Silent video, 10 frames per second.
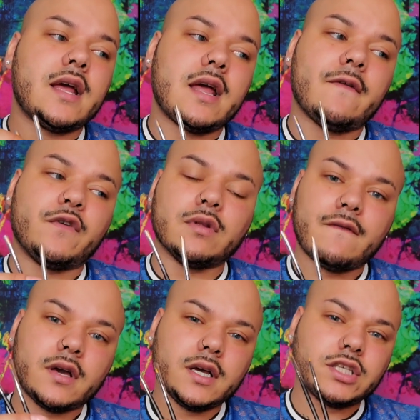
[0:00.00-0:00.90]
If you
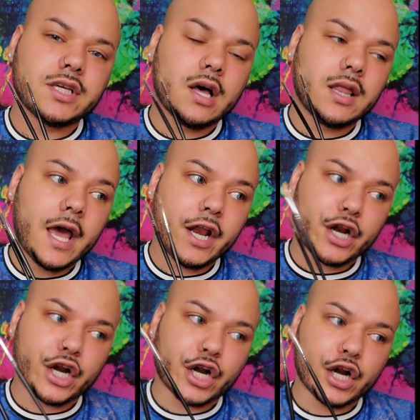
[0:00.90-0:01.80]
love a good gel
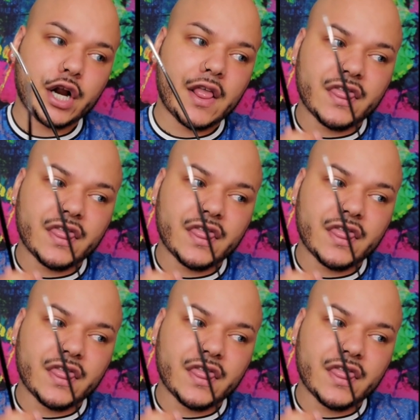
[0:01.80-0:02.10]
liner,